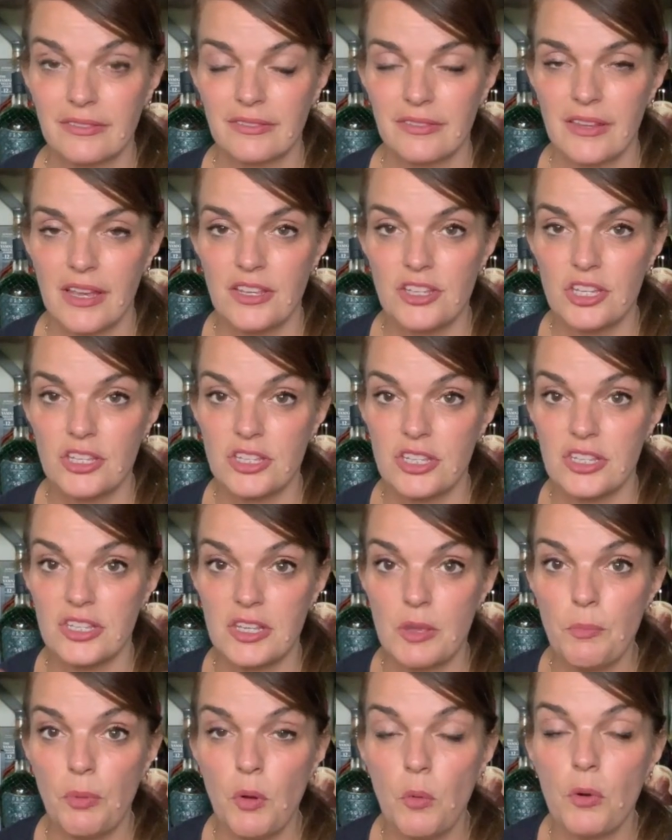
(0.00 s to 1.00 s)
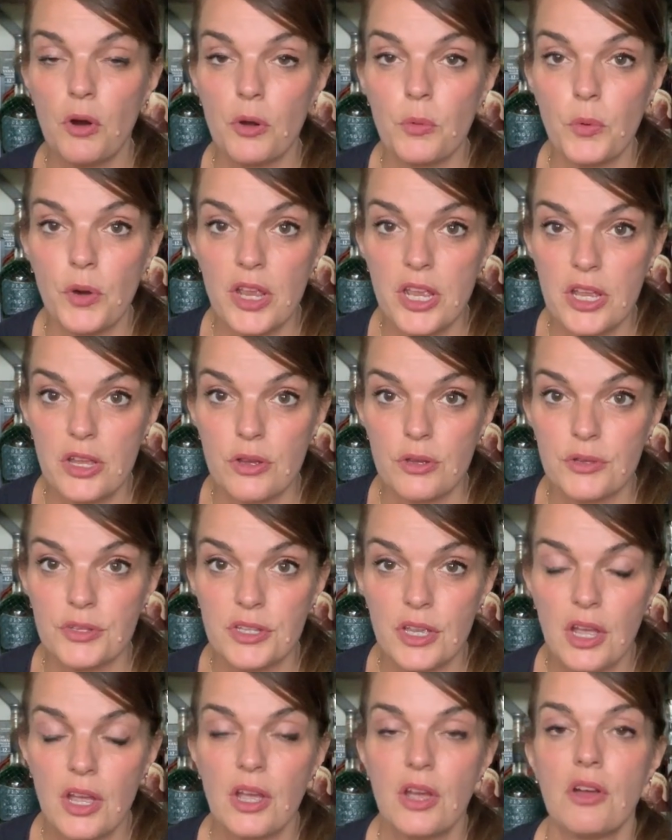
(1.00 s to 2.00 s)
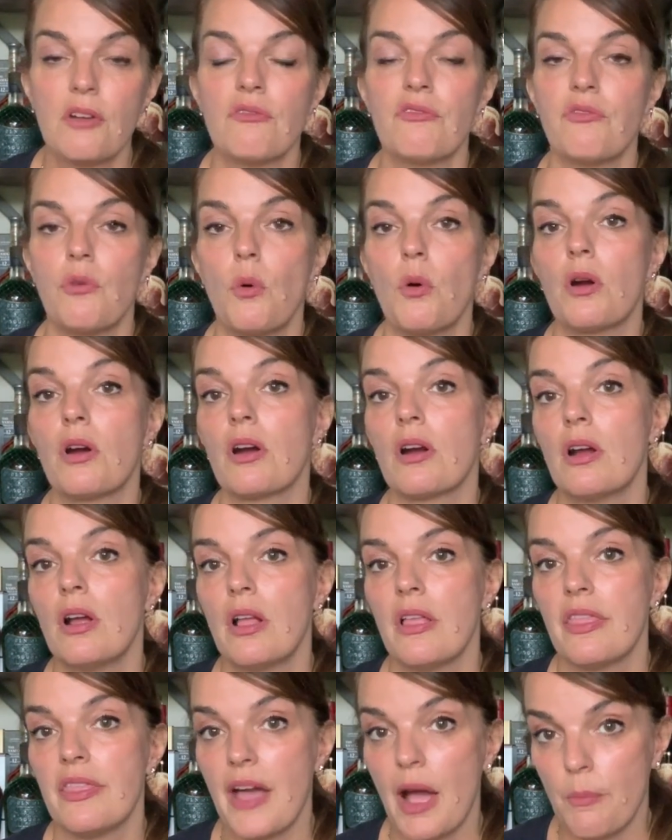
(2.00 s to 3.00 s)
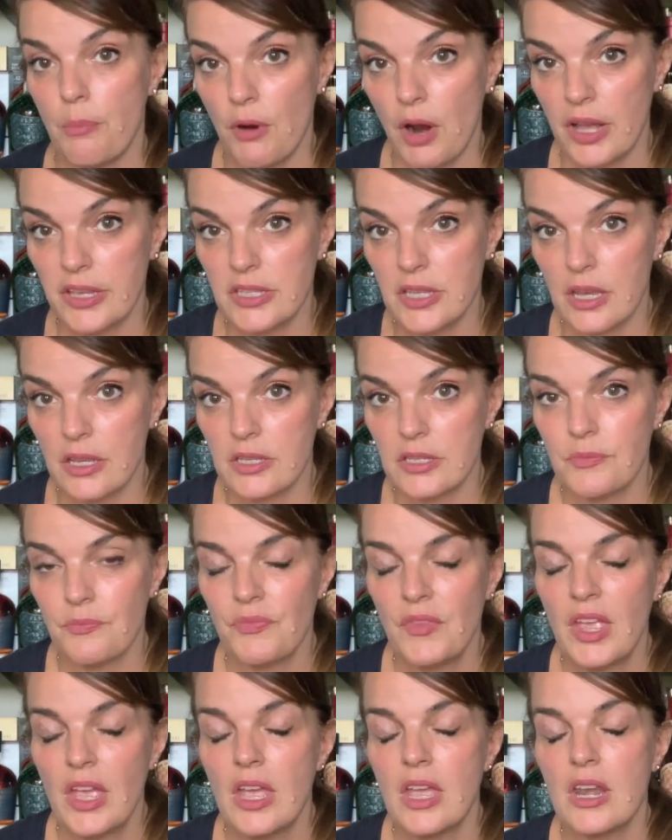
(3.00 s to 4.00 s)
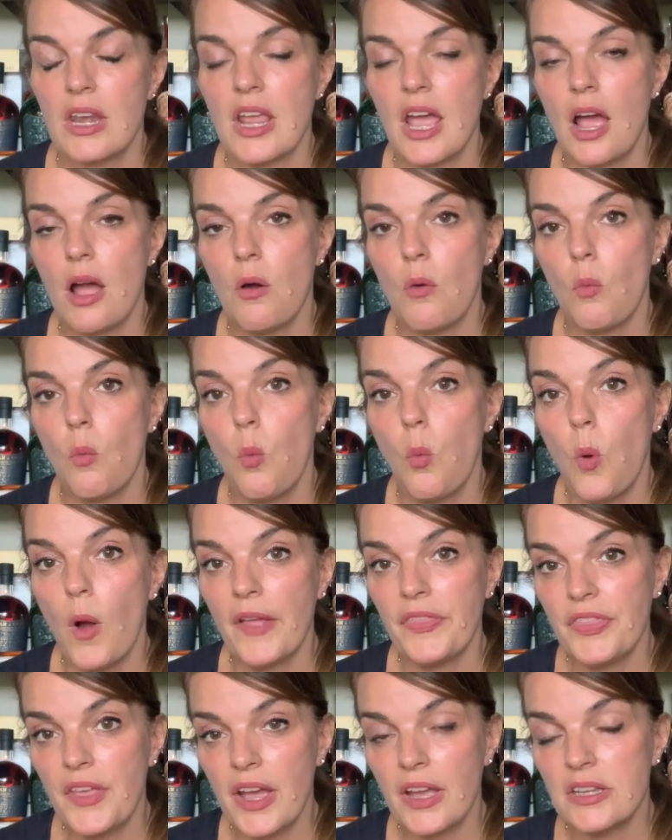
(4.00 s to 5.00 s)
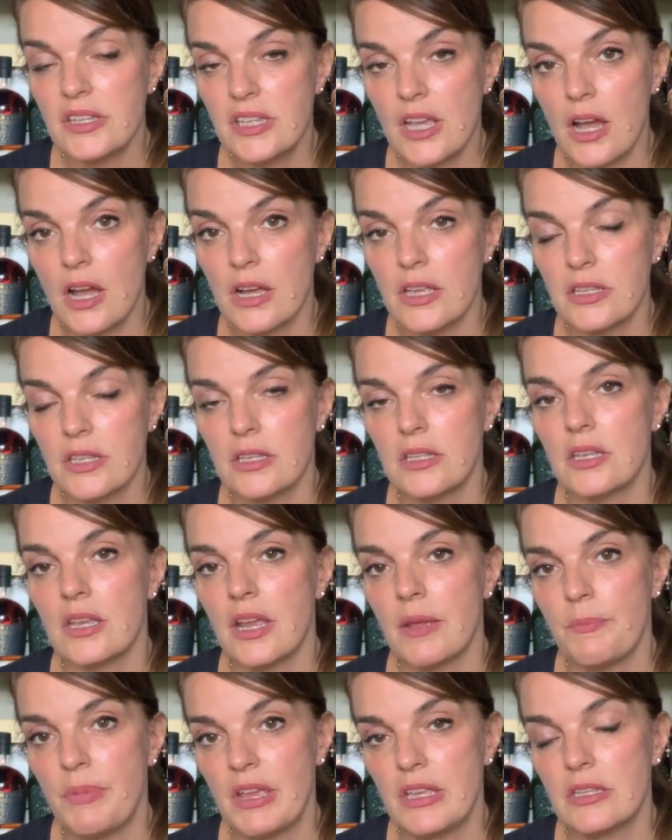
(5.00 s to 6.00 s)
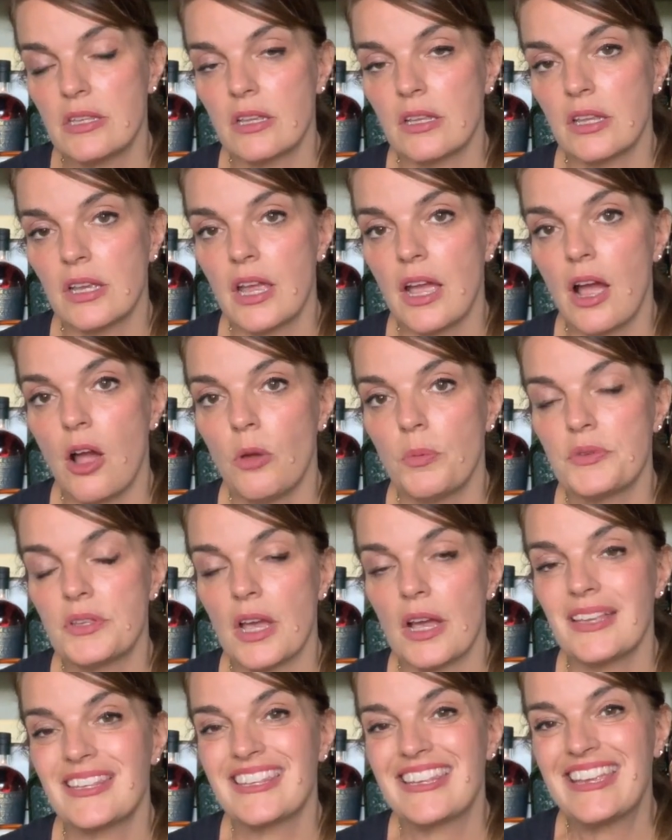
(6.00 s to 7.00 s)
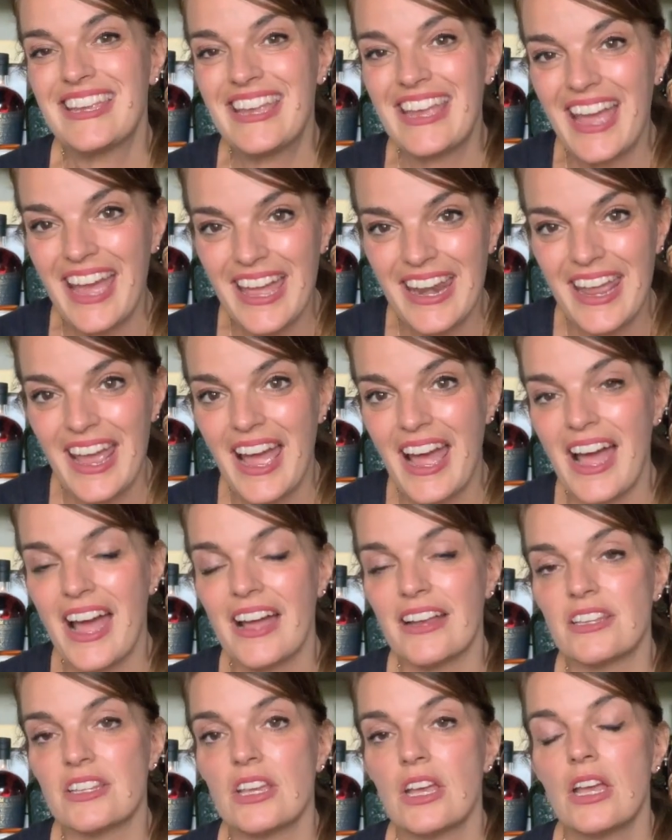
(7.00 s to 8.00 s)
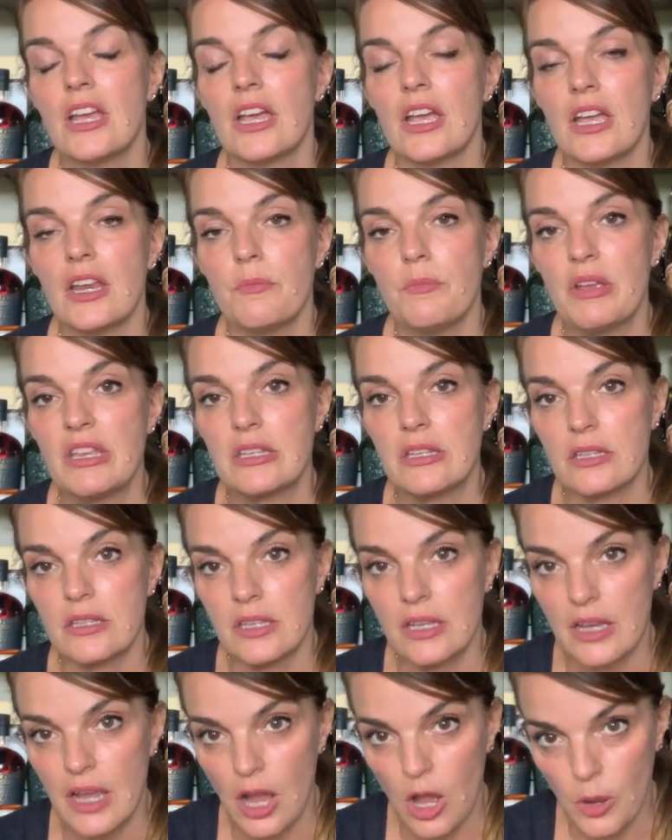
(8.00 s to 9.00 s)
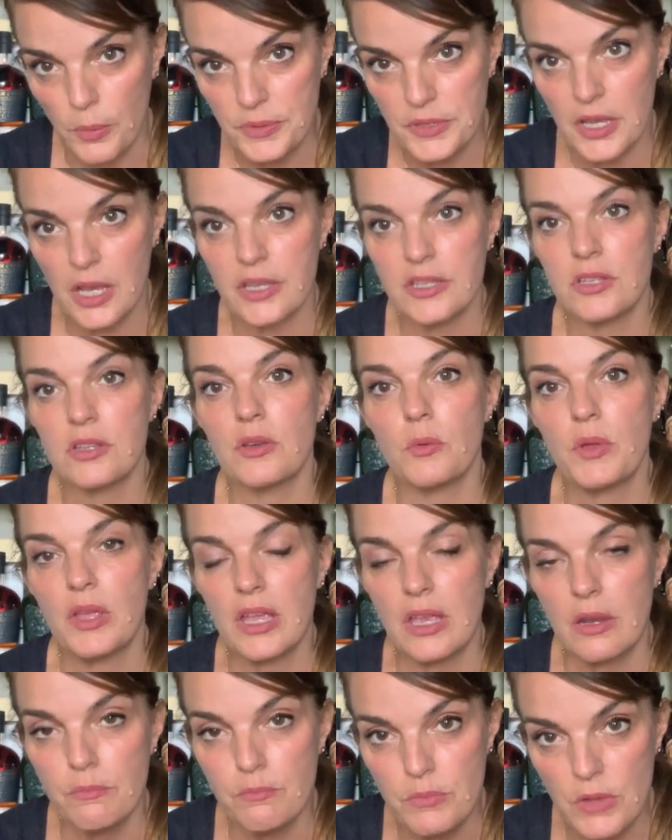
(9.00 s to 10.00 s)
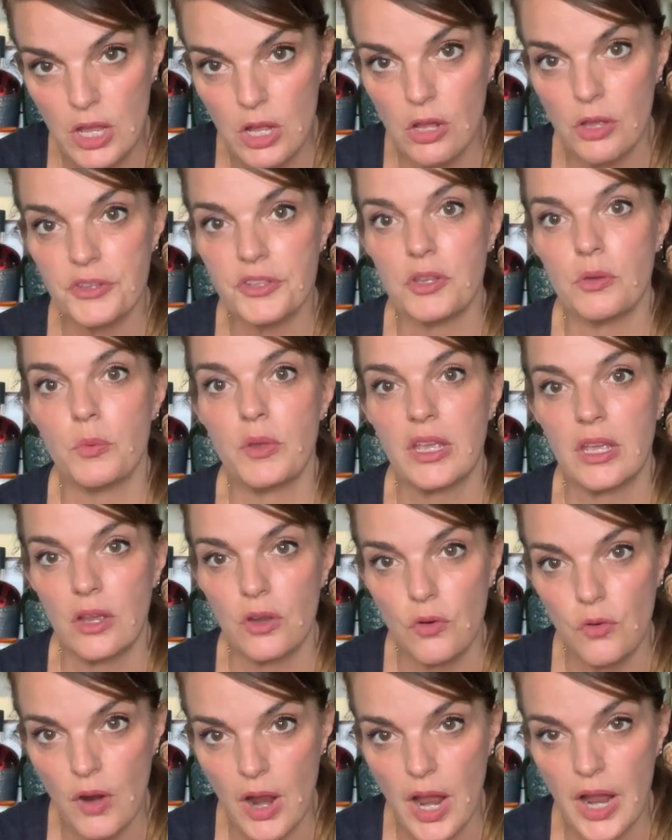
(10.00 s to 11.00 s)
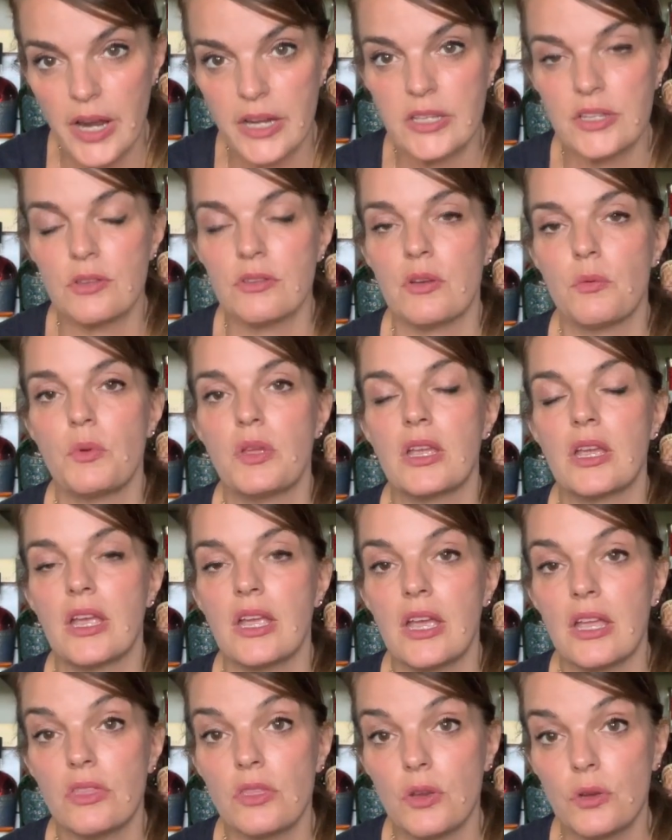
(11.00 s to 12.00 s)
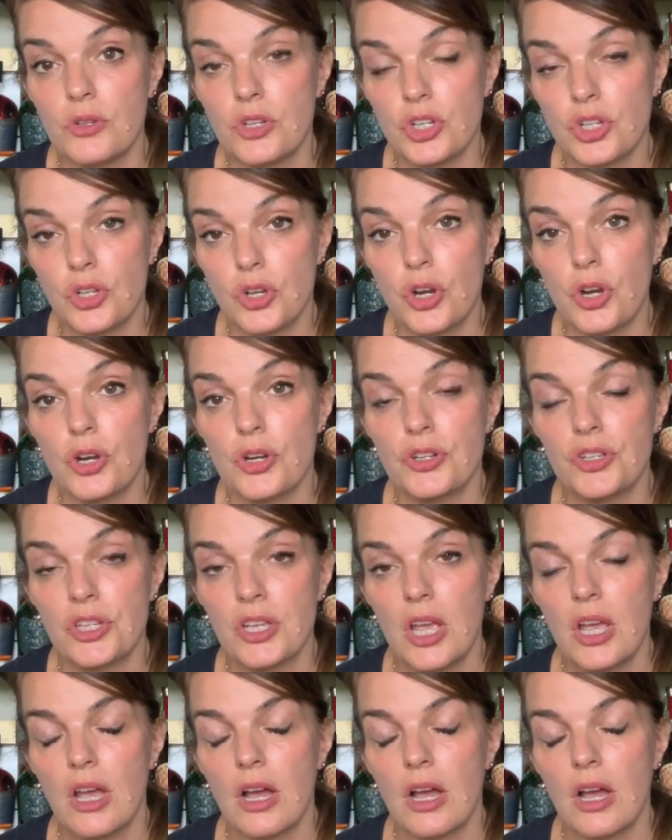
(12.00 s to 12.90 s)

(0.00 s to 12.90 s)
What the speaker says: It's just a simple word we use for that process. Now, what that does is it basically helps us get at and basically helps us so that we can mill, so that we can grind, so that we can get those sugars